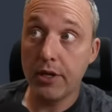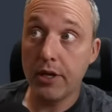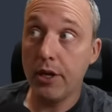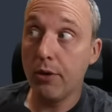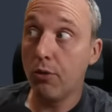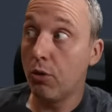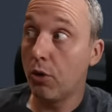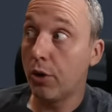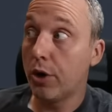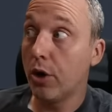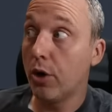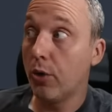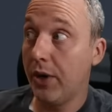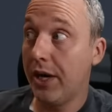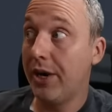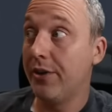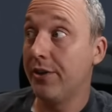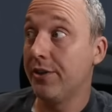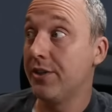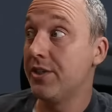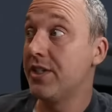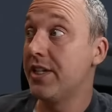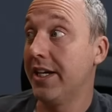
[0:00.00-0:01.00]
it will go
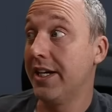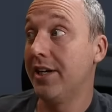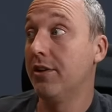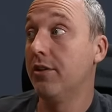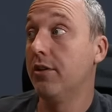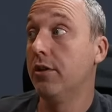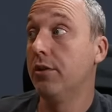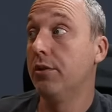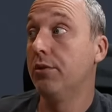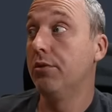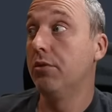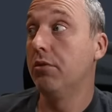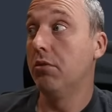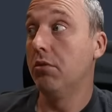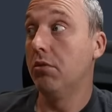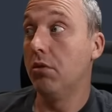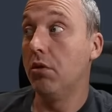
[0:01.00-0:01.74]
out and download